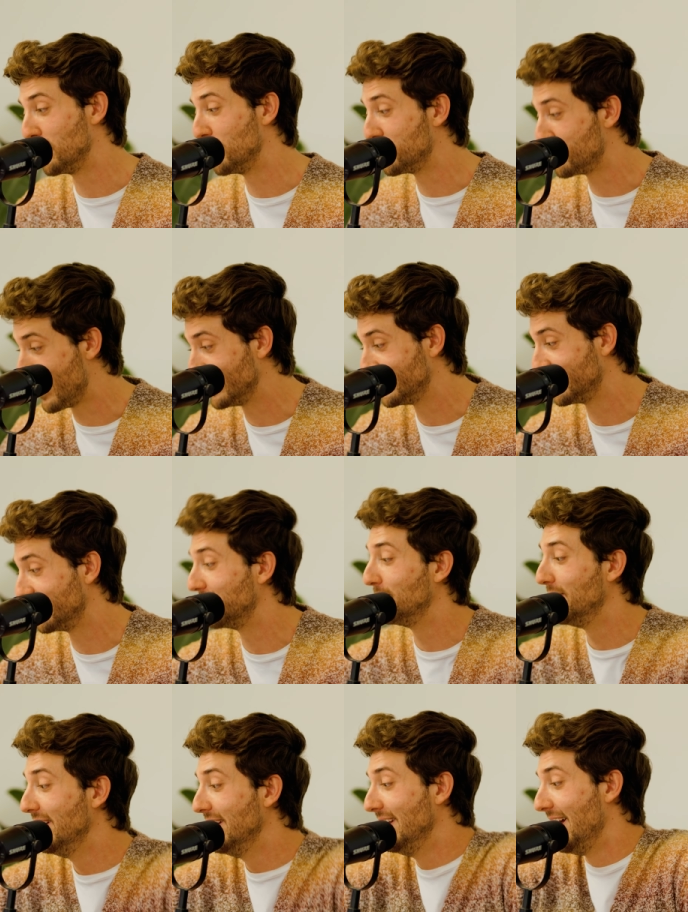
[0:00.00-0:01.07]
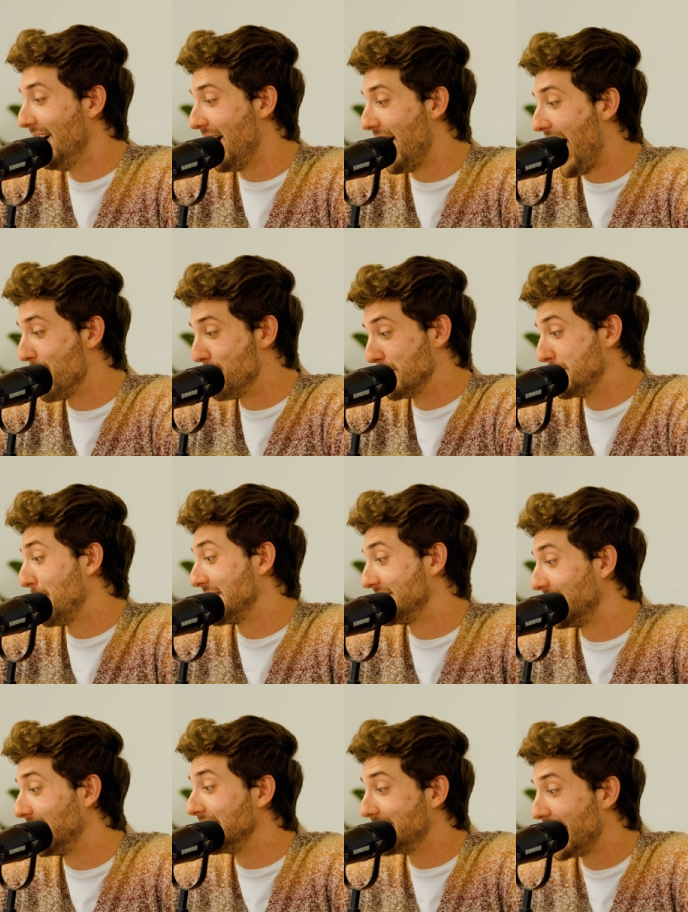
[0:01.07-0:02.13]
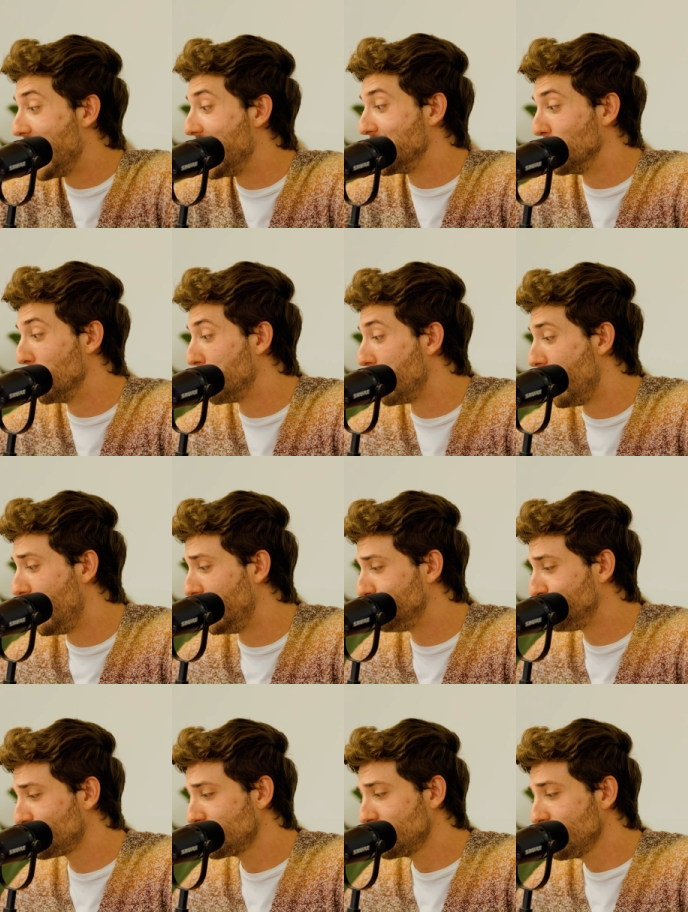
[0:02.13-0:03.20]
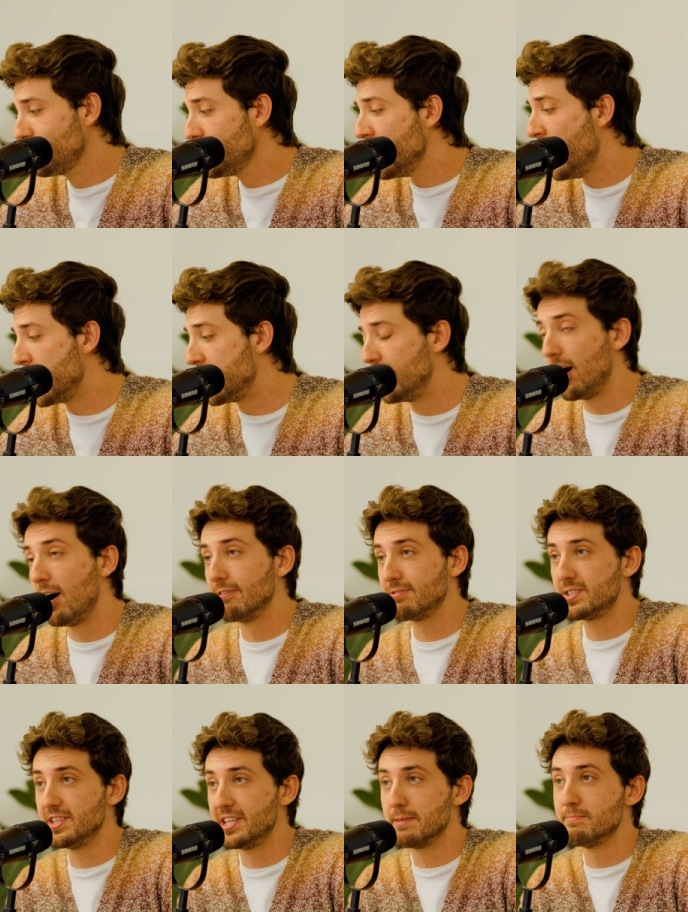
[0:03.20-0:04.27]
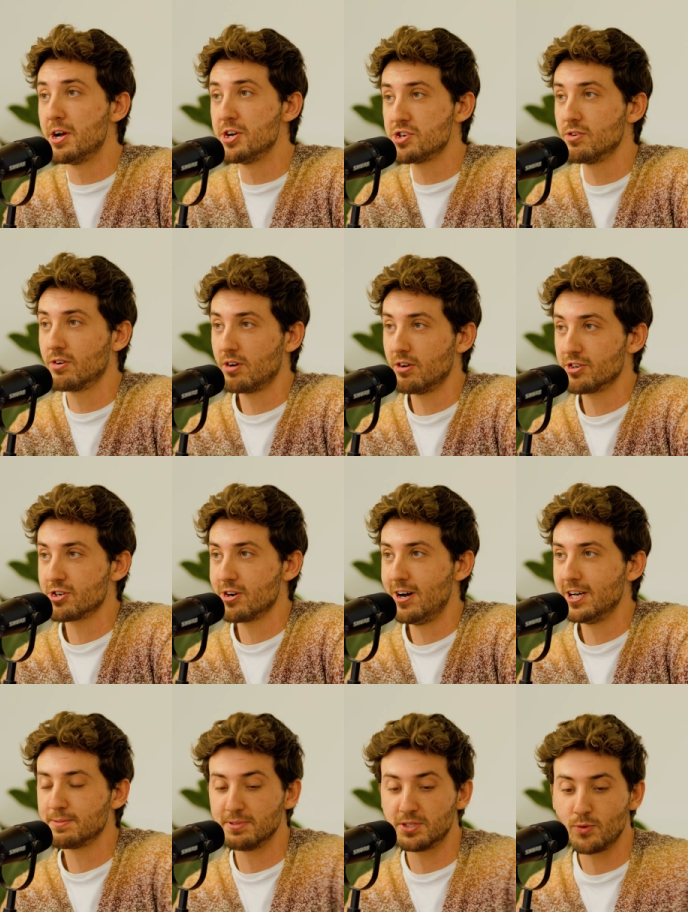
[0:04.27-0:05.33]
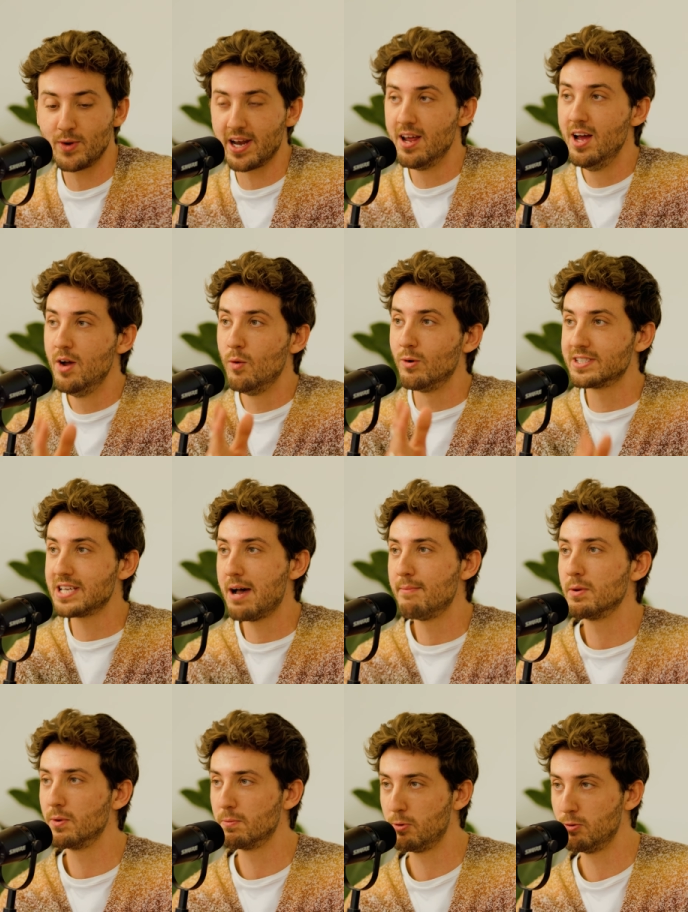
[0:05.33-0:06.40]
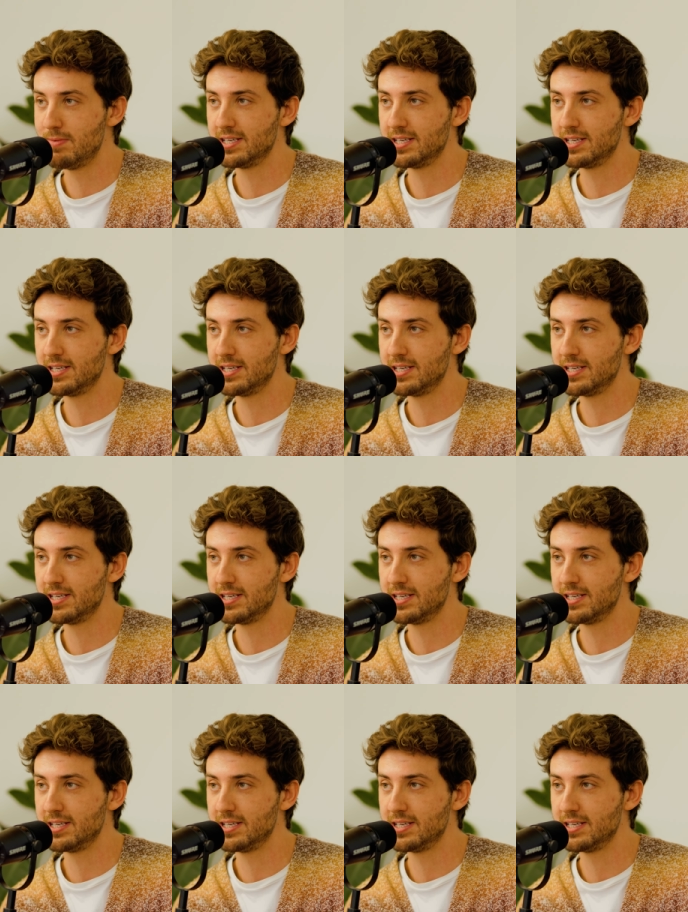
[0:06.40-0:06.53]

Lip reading: you address them, and just basically tear you apart. I loved the emotional contrast between what's happening with Paul